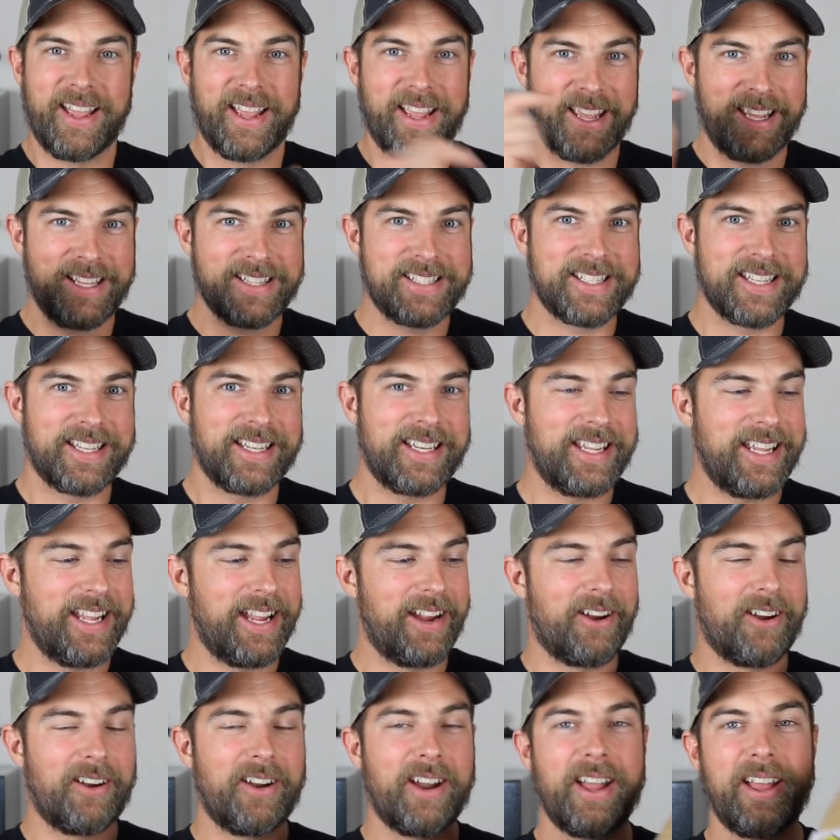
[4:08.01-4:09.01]
It's in
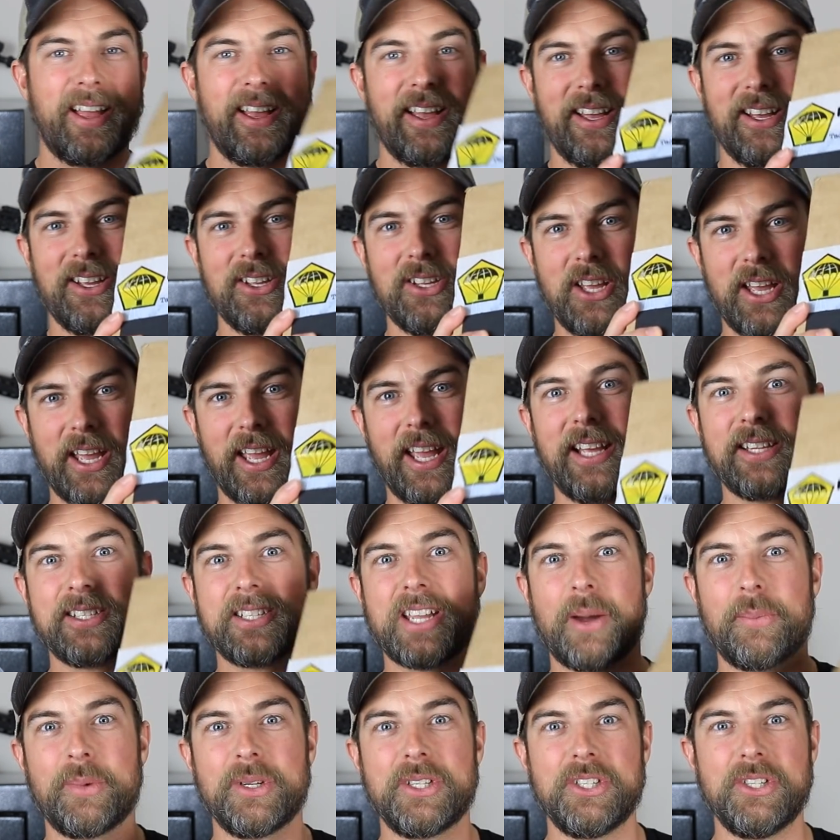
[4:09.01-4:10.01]
here. It's
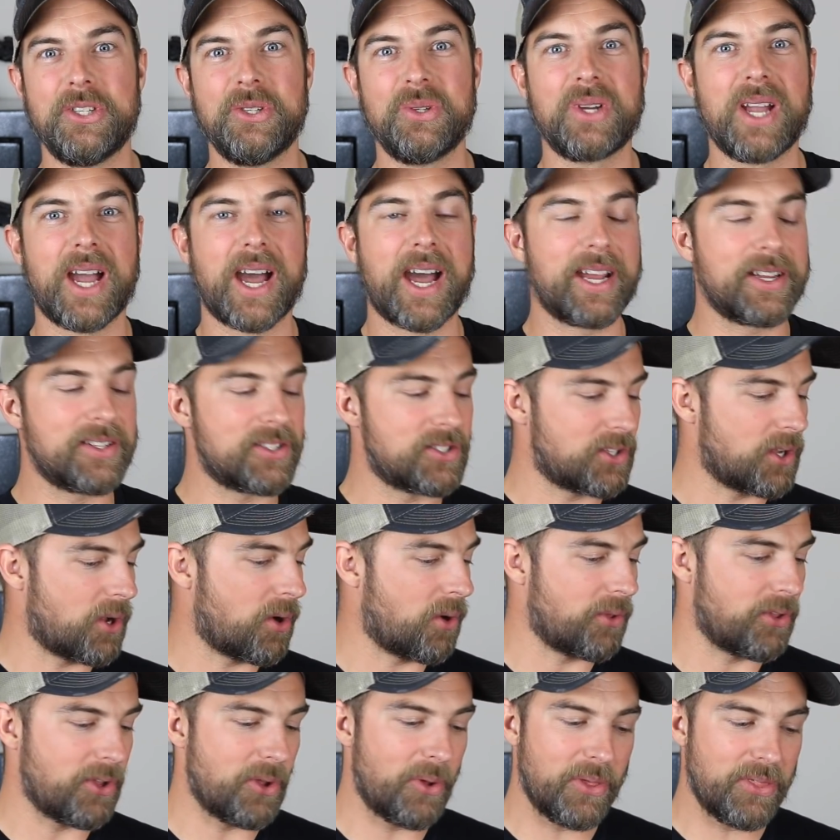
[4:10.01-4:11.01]
coming to you guys.
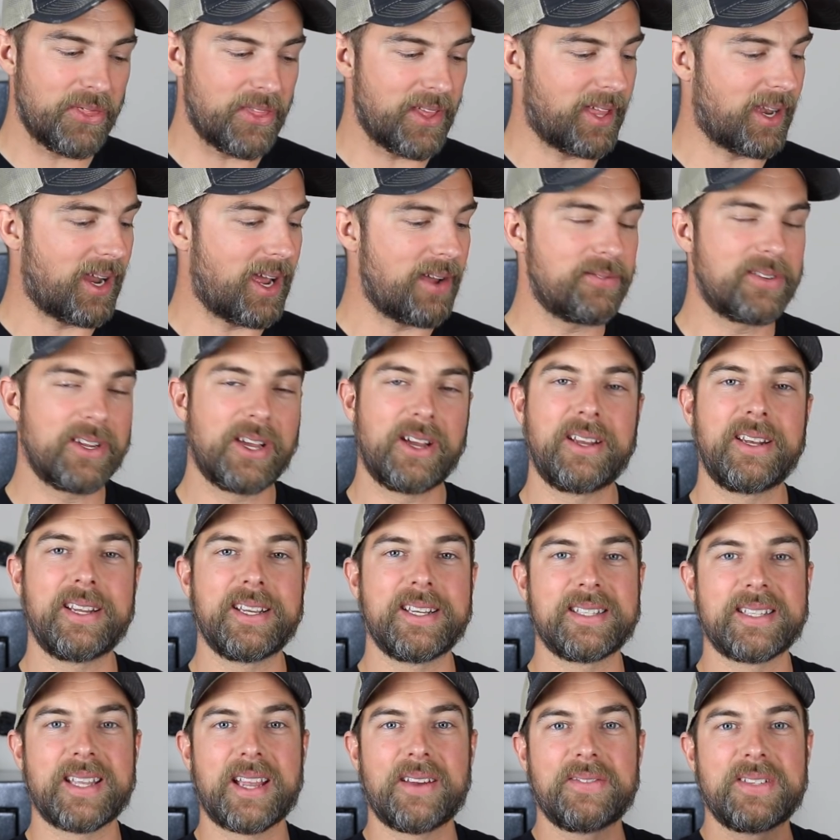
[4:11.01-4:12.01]
So the only thing that I've done
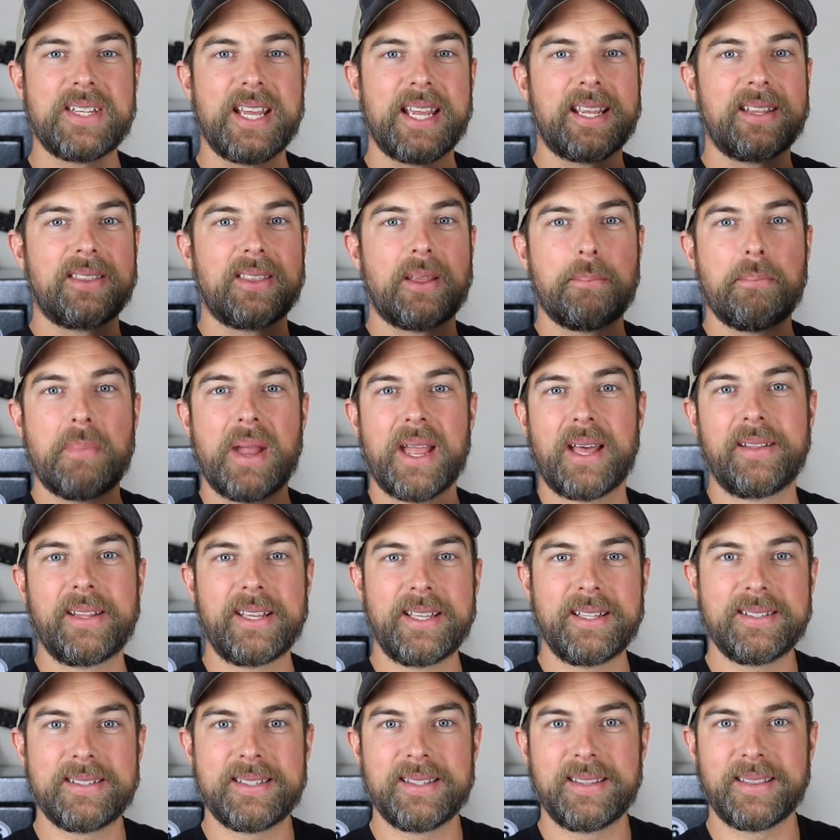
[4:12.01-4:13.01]
is I've taken the
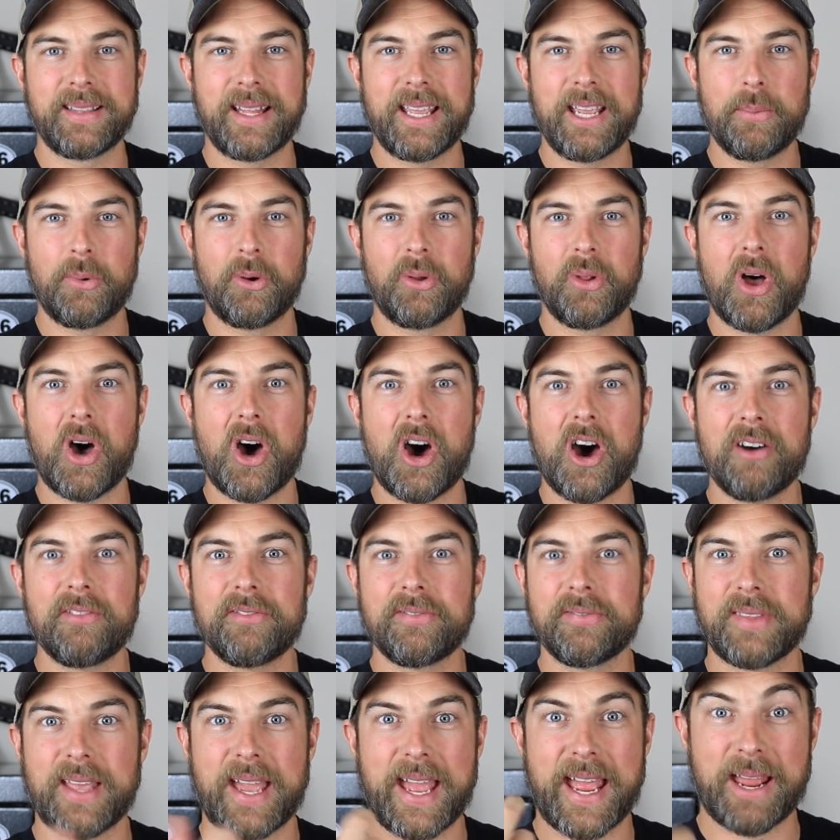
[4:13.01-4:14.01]
mailing label
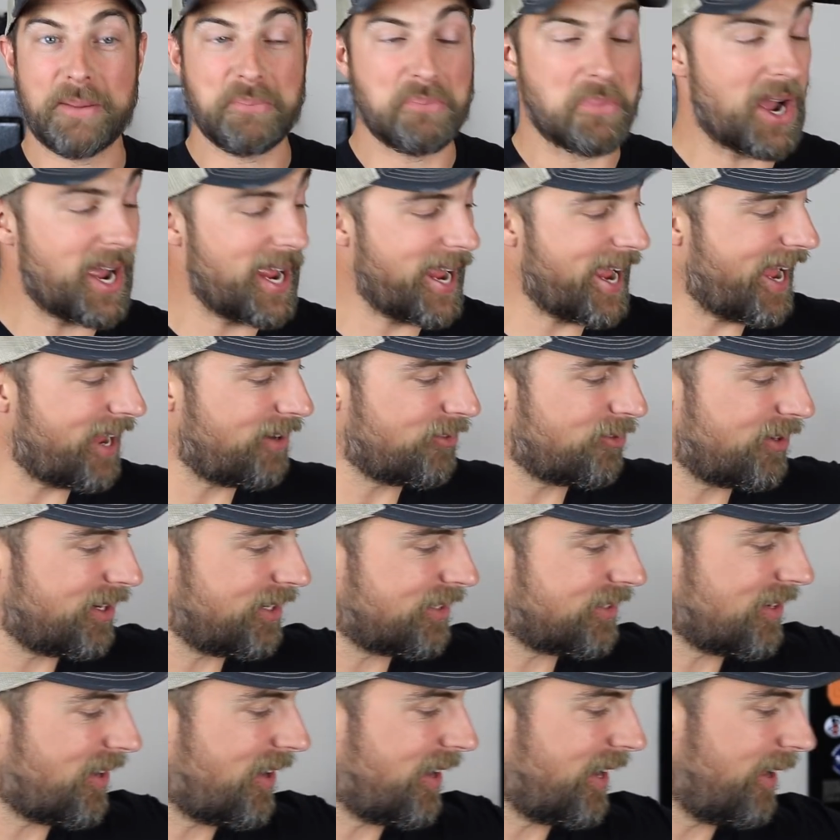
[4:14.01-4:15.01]
off that had my
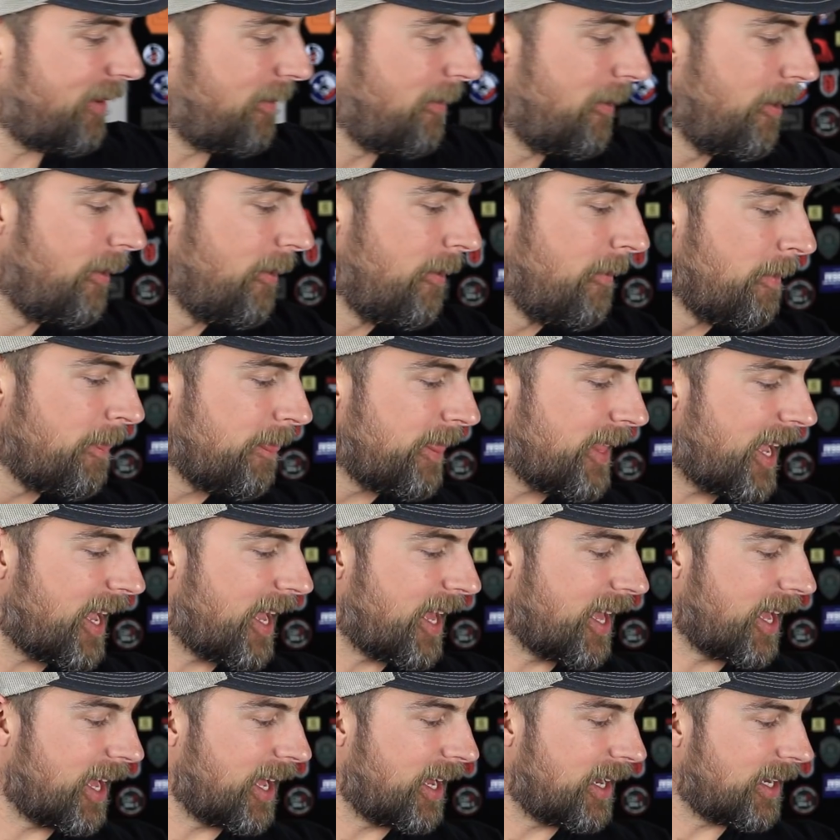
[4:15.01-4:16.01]
address on it,
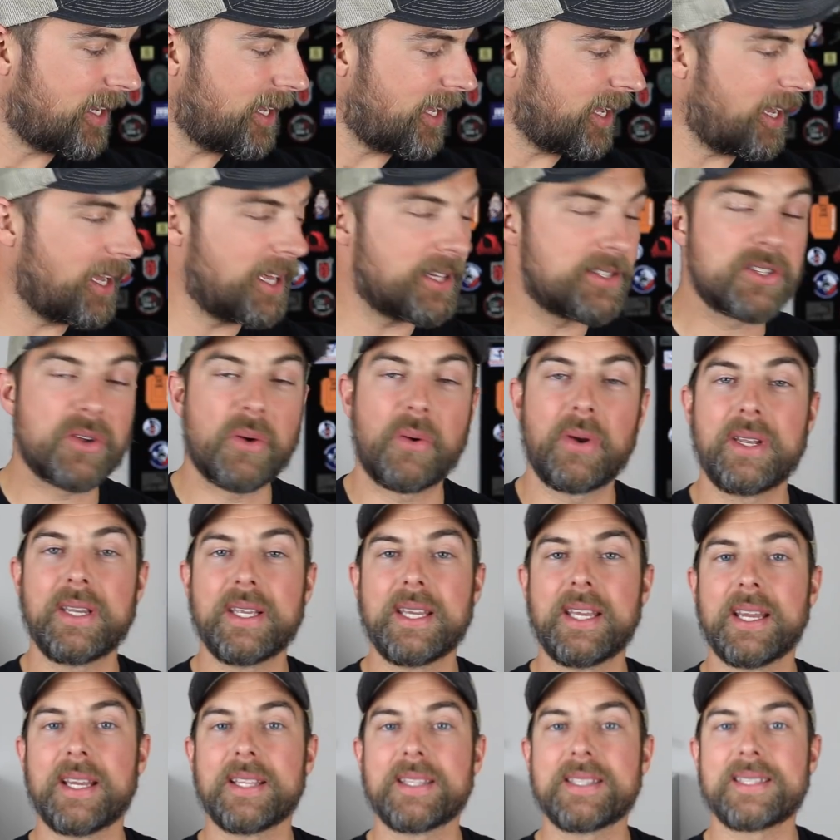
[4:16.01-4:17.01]
and it's going to
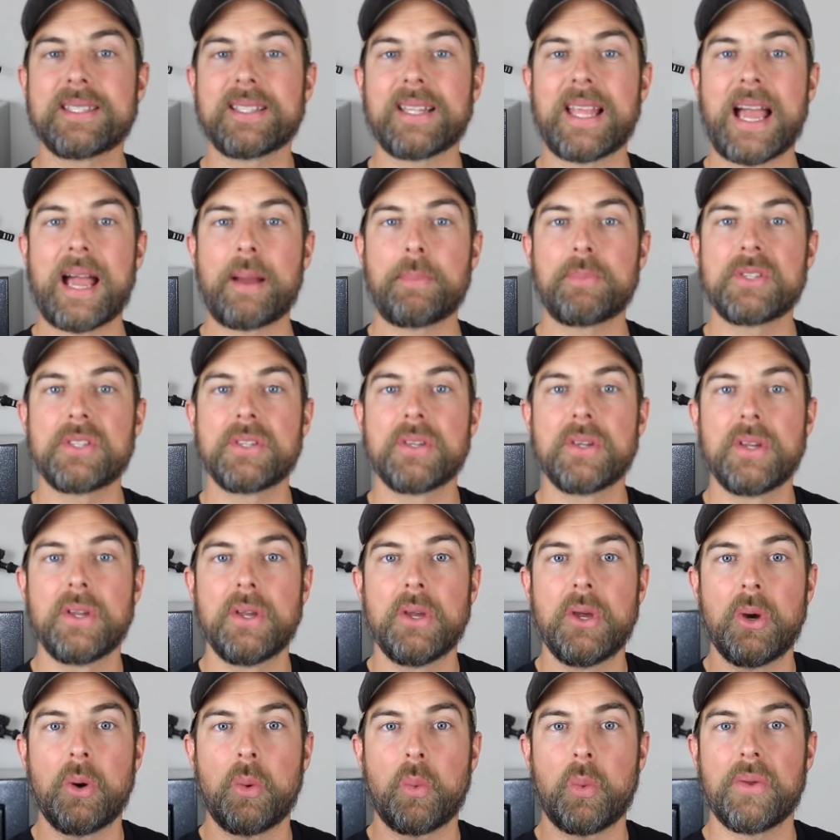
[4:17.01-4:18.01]
get slapped
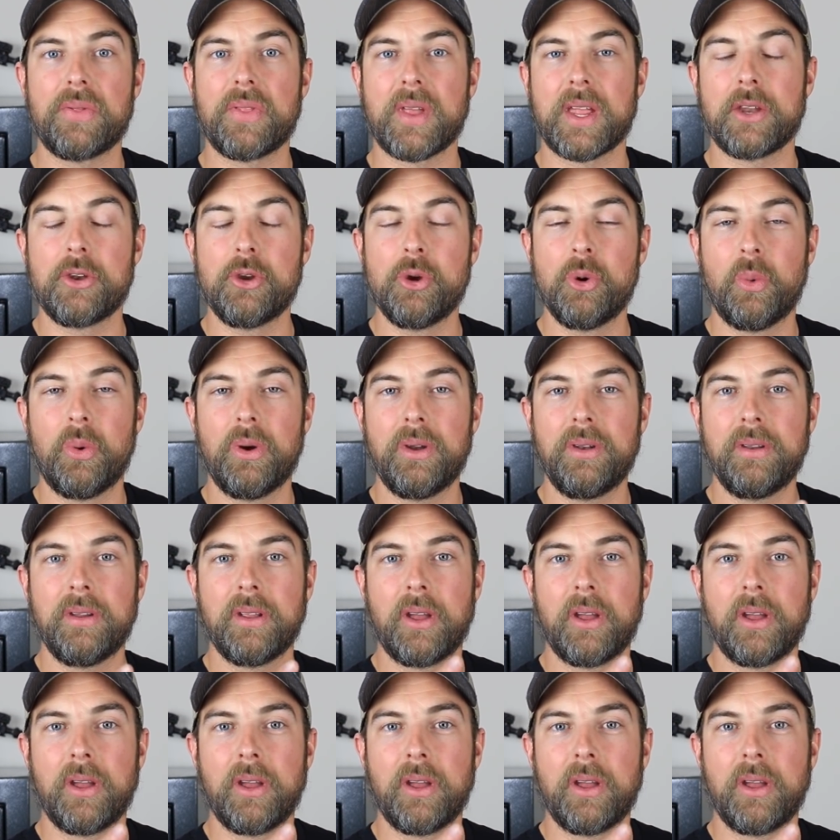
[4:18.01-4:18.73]
with a new one.